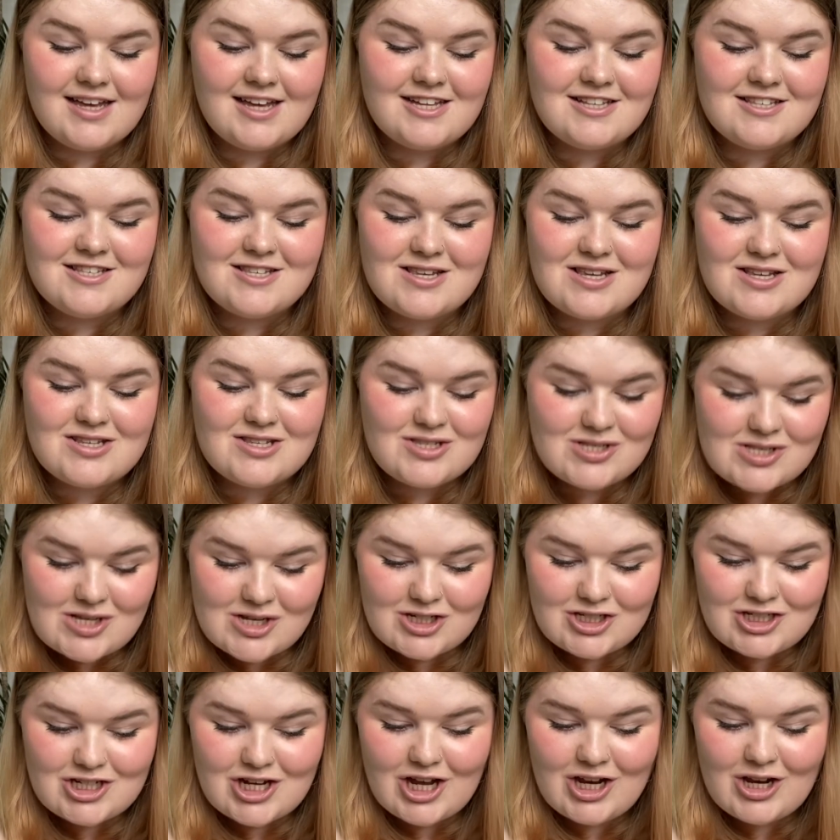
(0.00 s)
It's
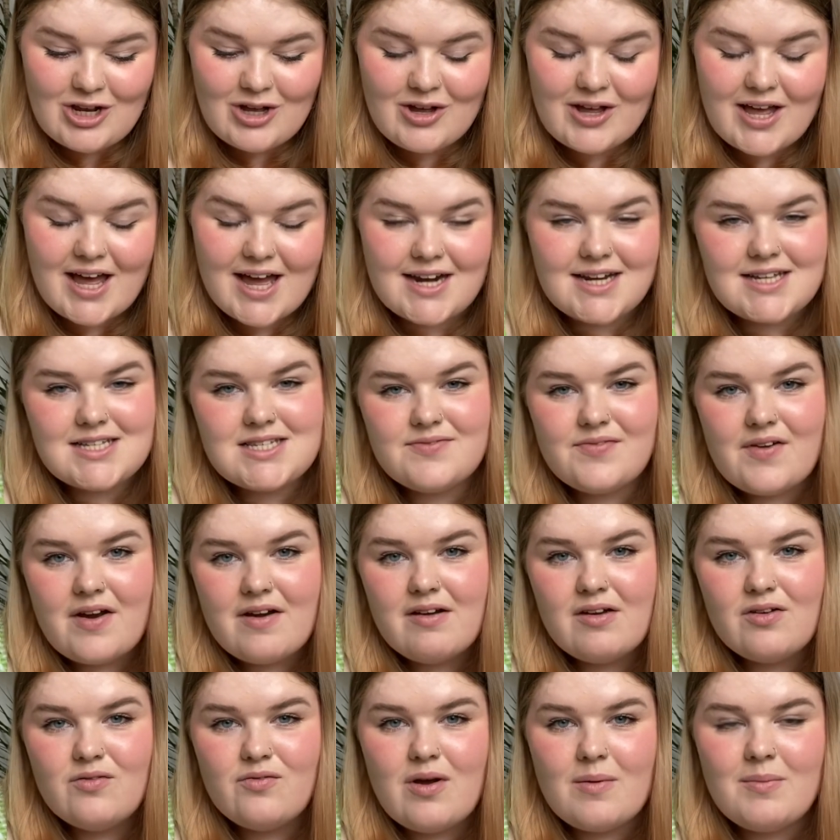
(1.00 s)
such a look and it's
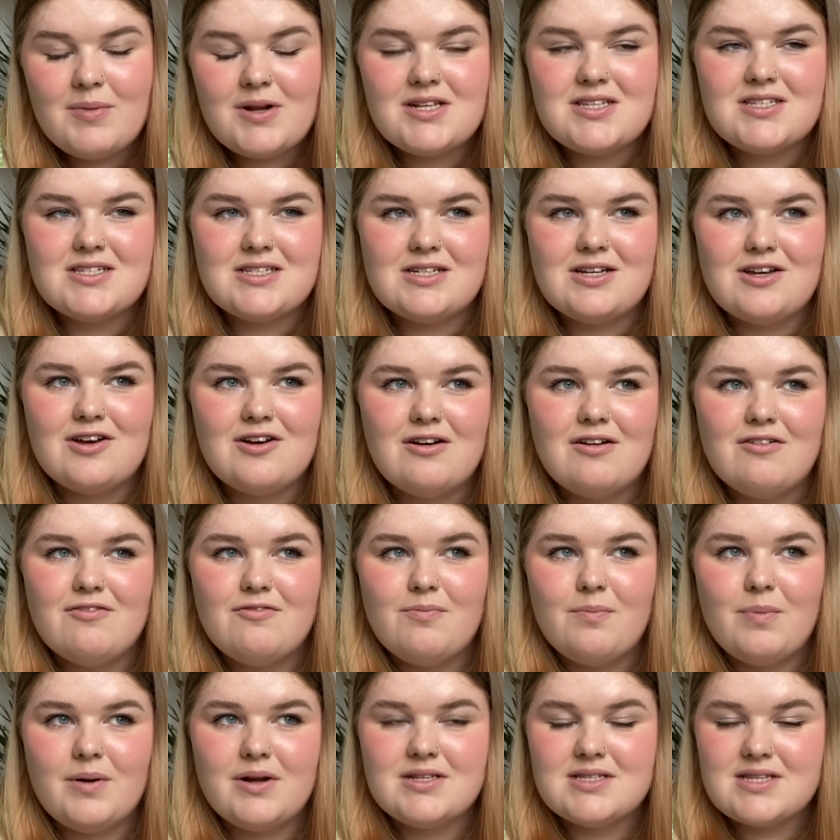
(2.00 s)
very reminiscent
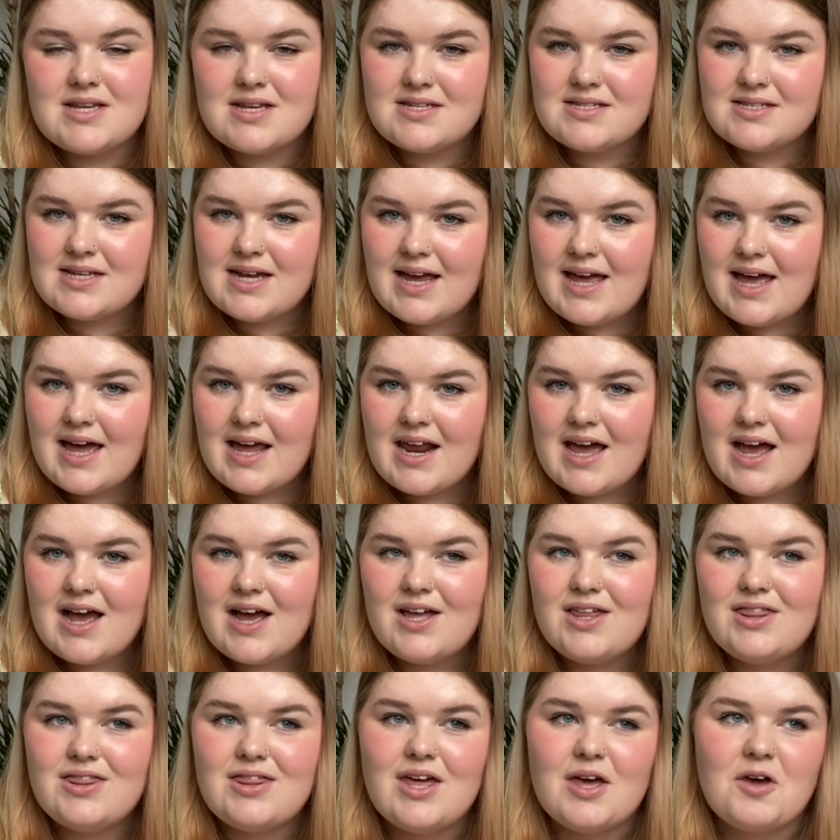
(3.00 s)
of Princess Diana,
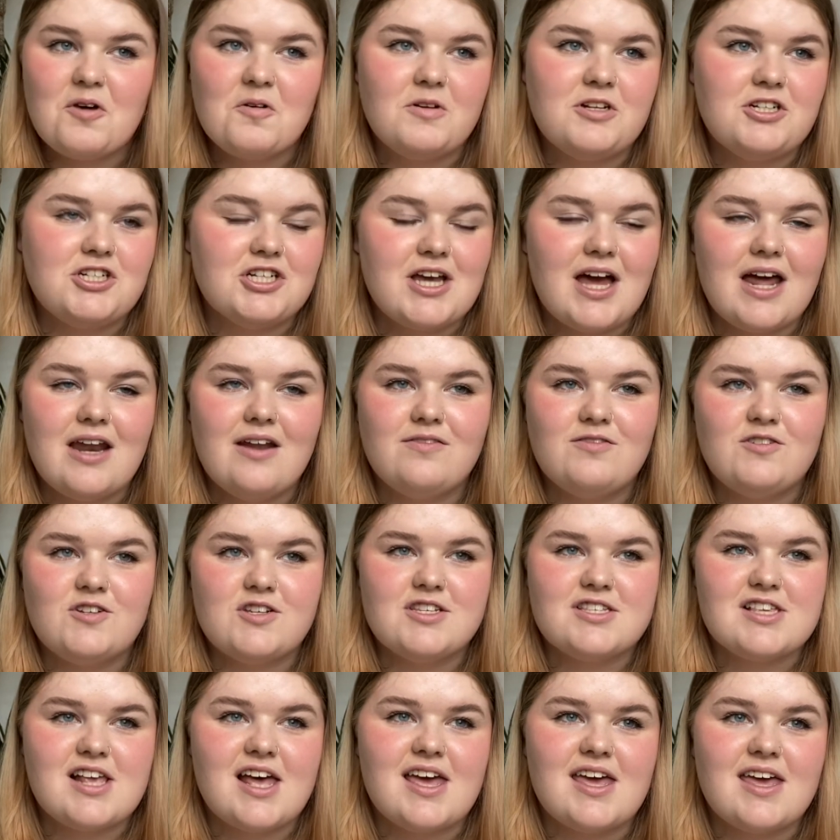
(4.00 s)
I think, which kind of
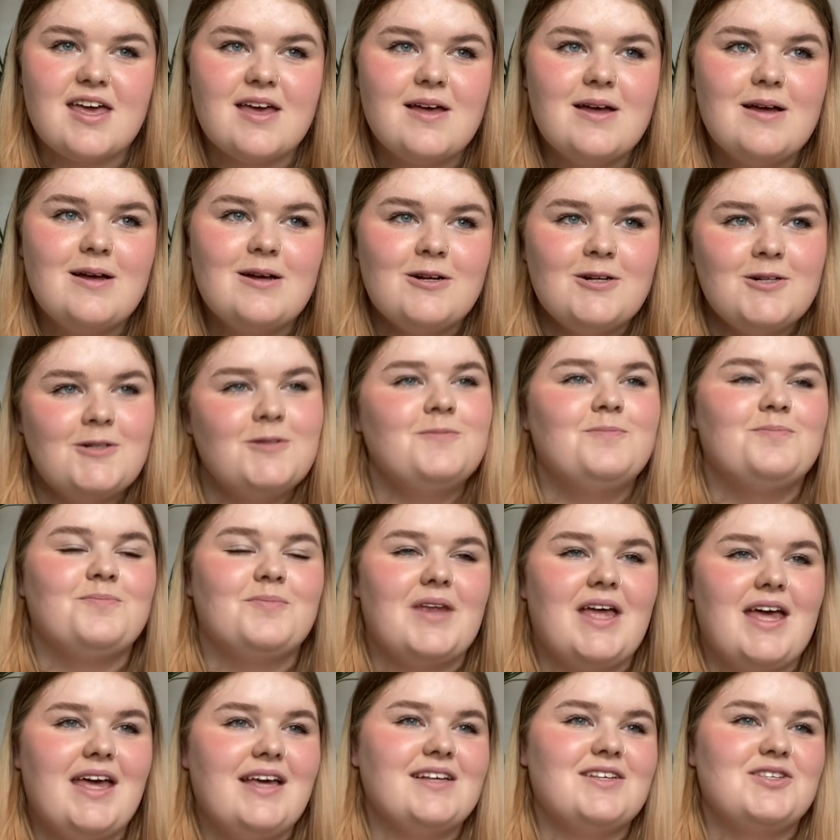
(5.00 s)
just like
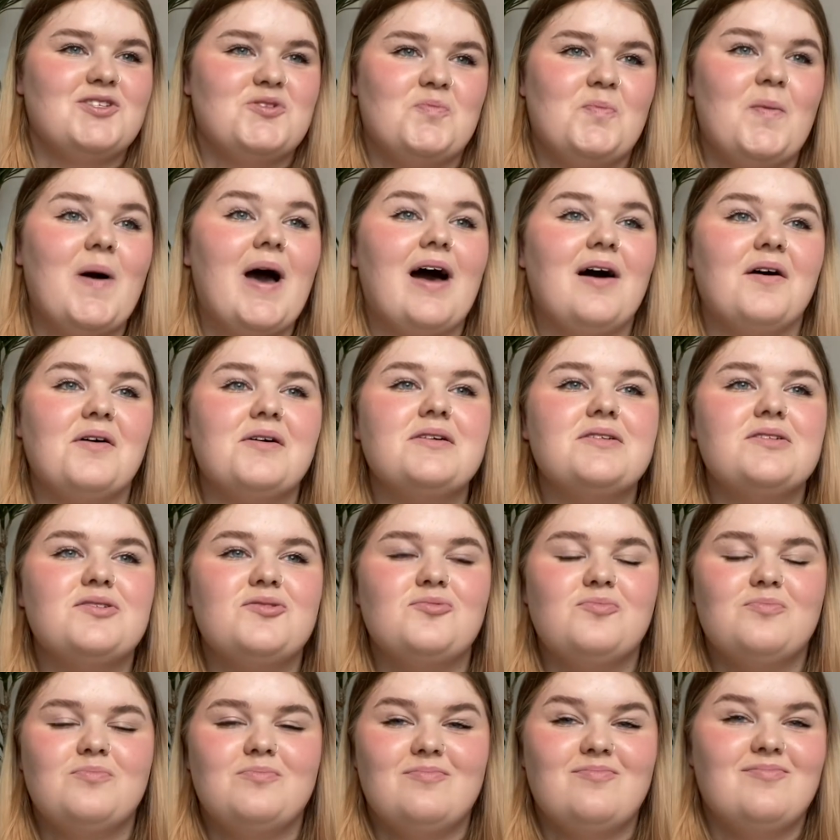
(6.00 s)

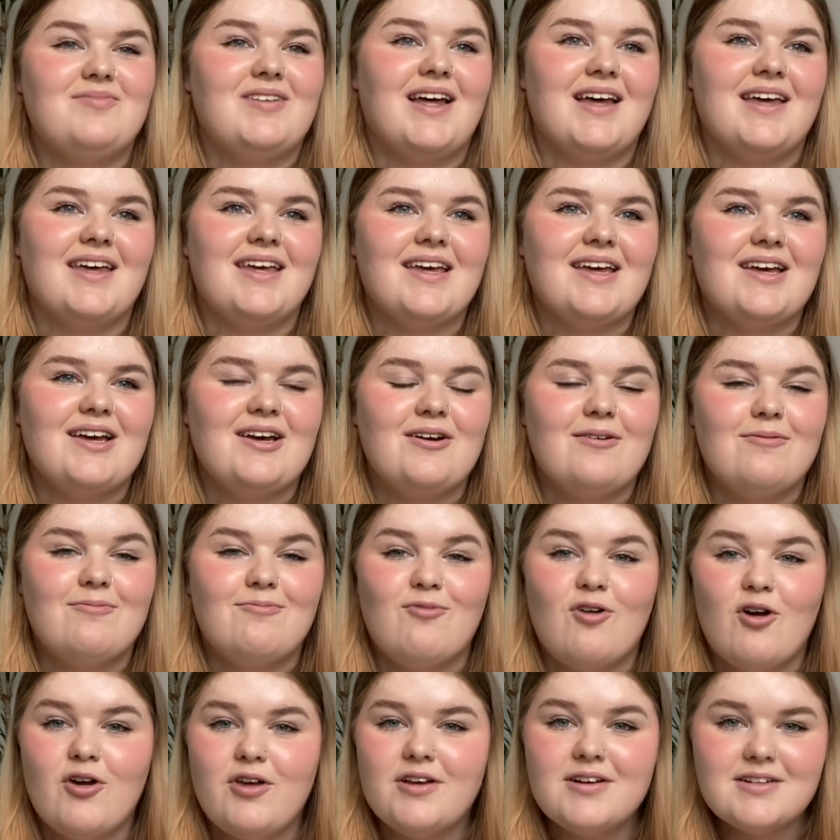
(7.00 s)
expels like
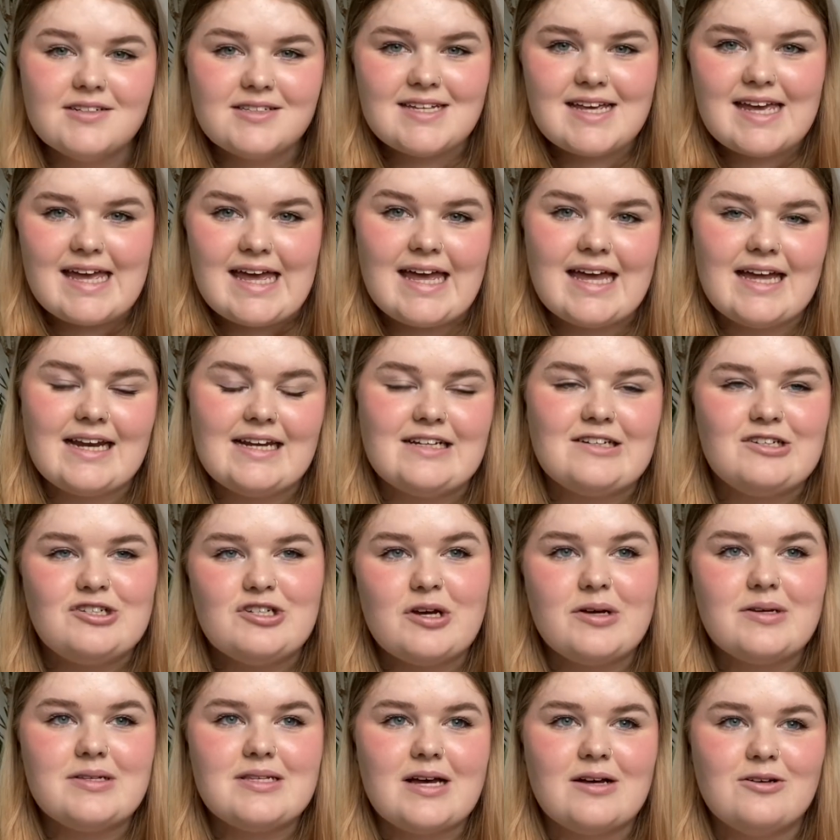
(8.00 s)
royalty and
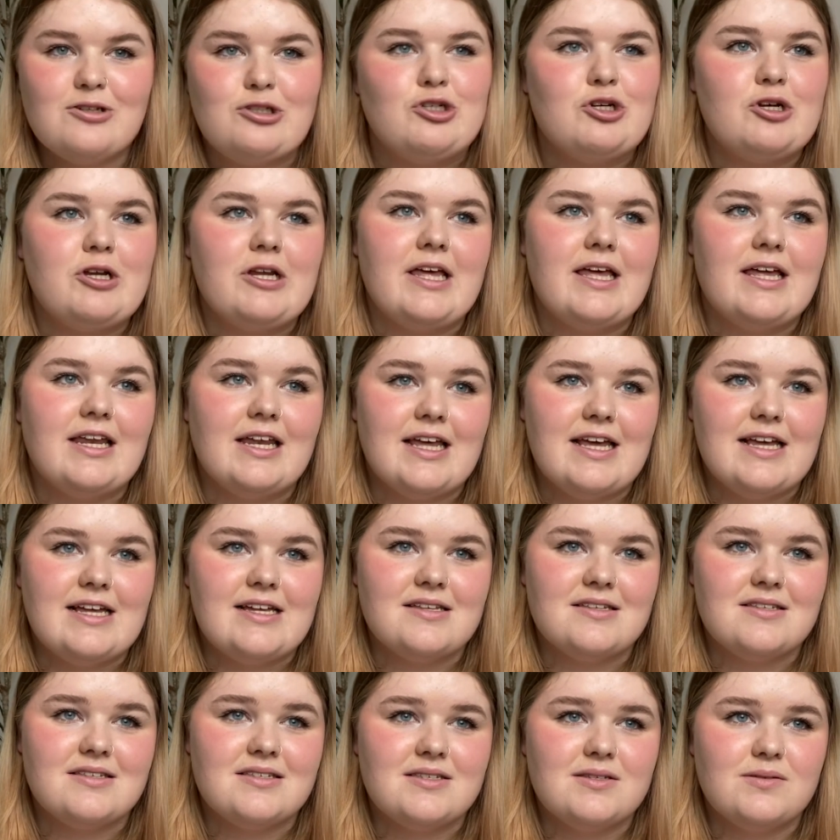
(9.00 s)
shows how Julian
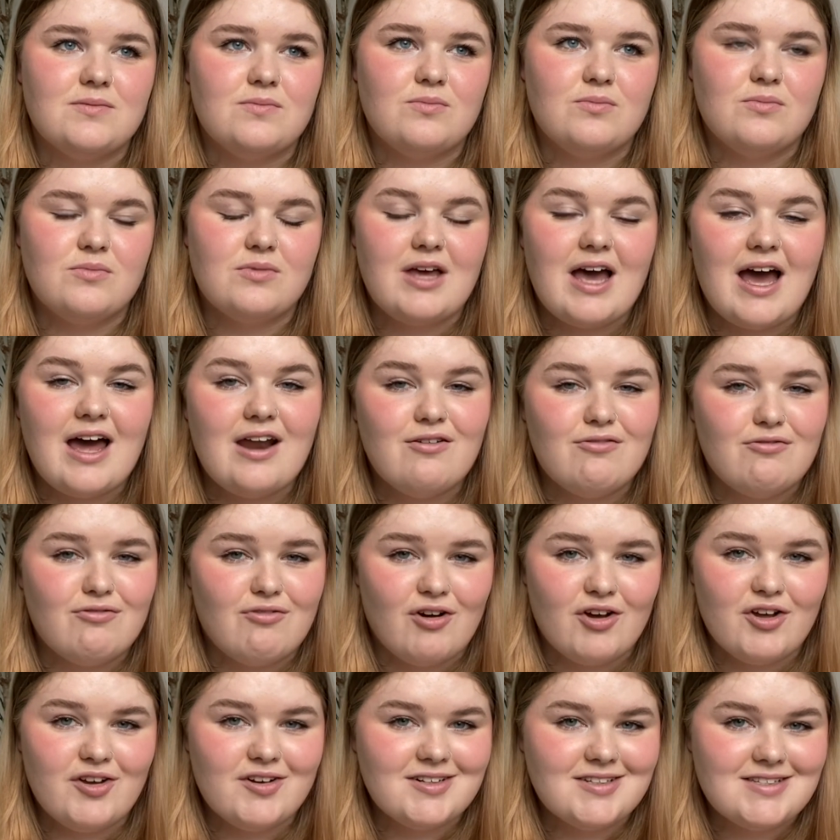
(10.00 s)
is kind of
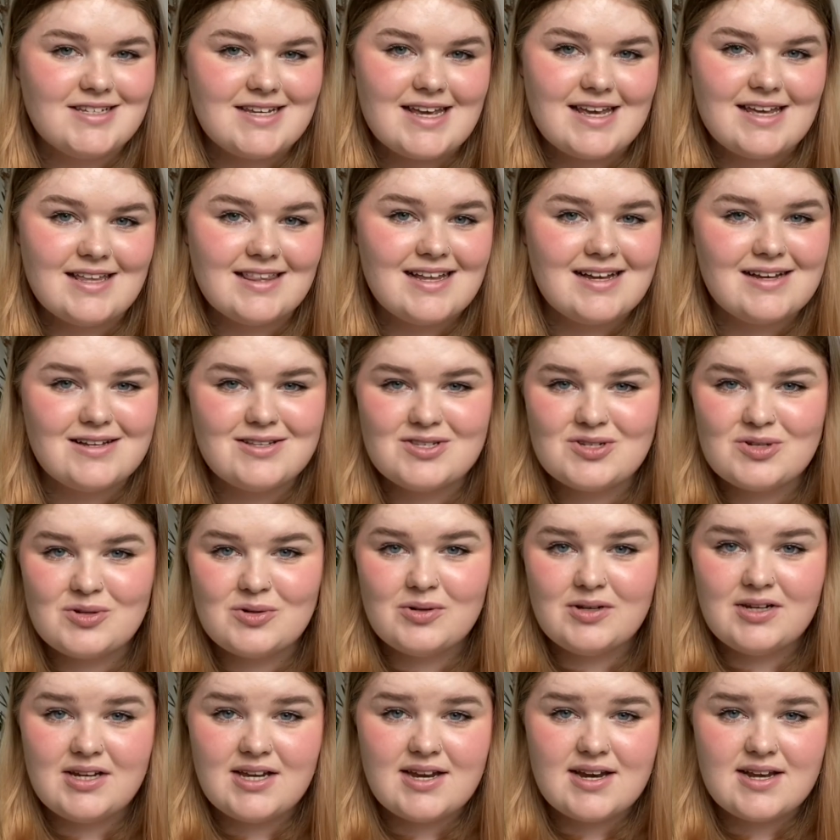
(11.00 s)
royalty in their
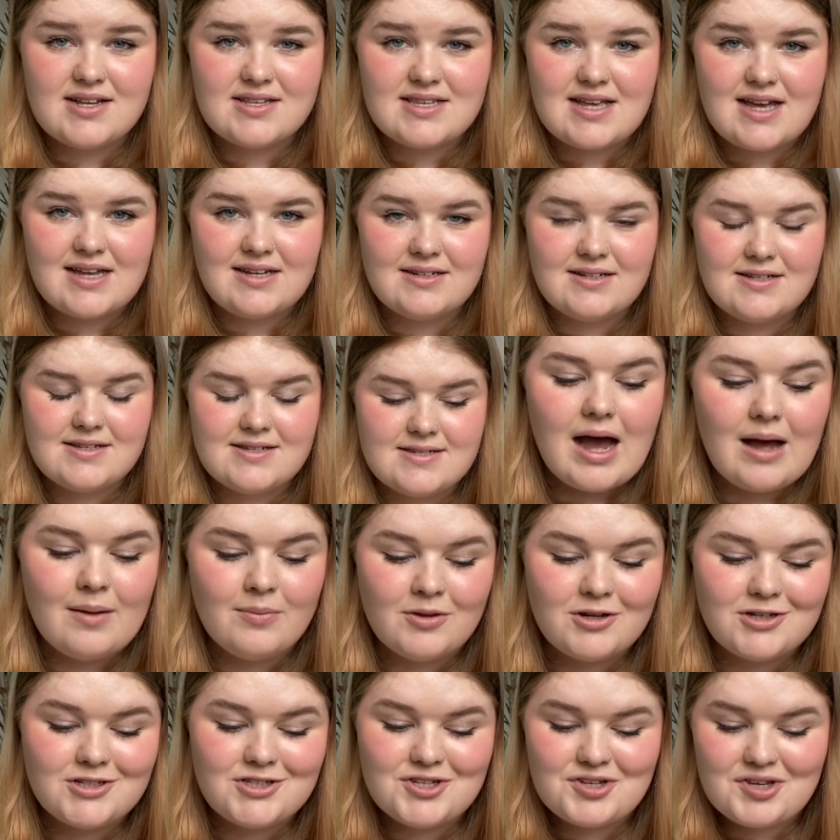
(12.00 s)
school in a sense. I'm
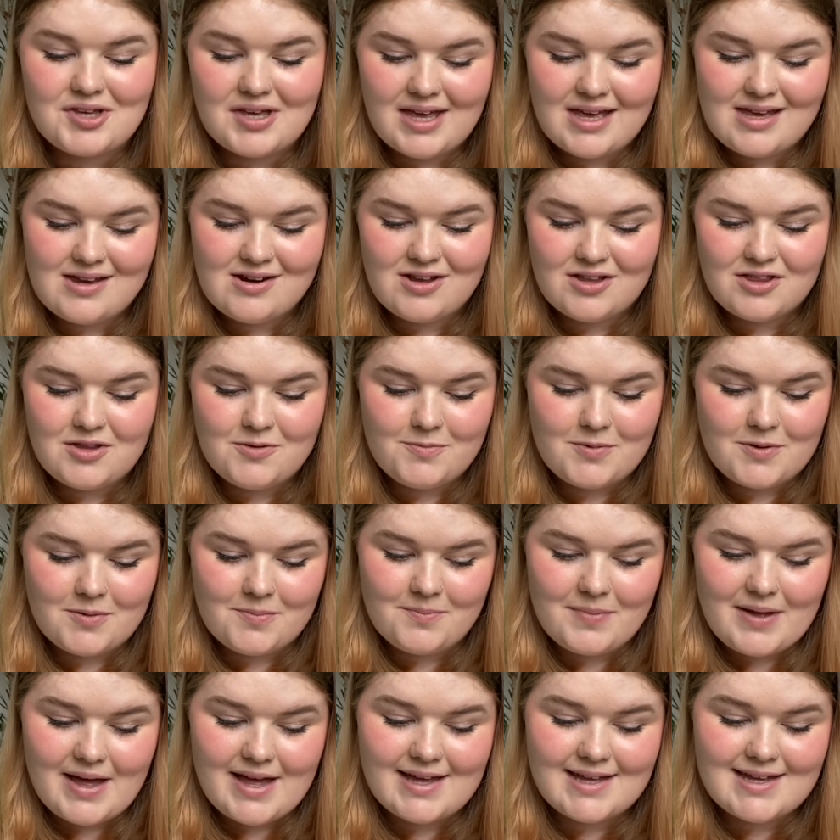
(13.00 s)
not too keen on the
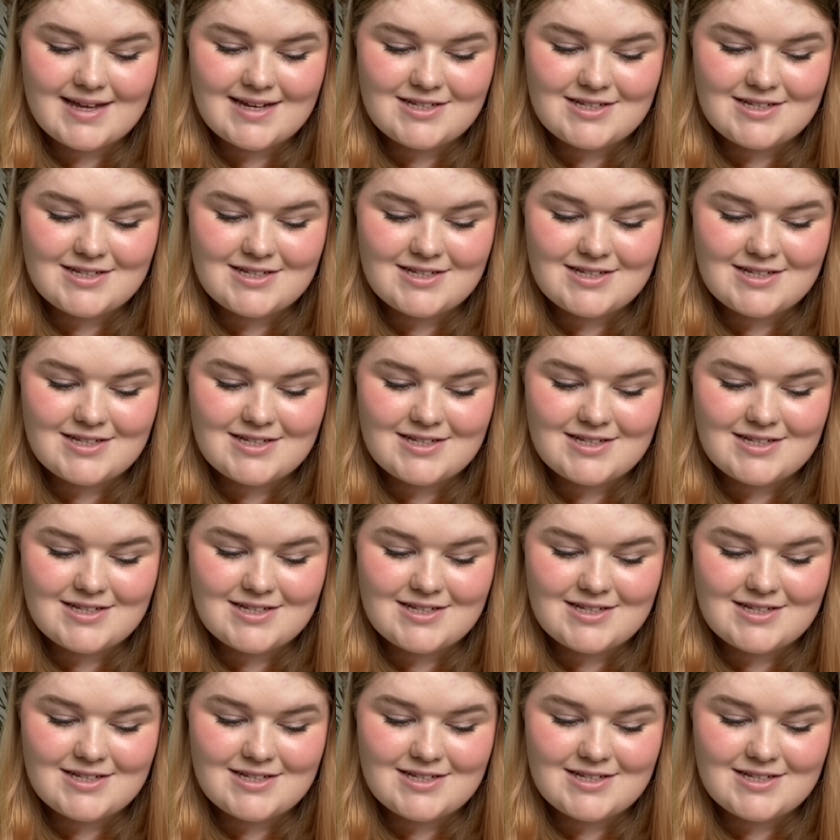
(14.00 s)
bum bag.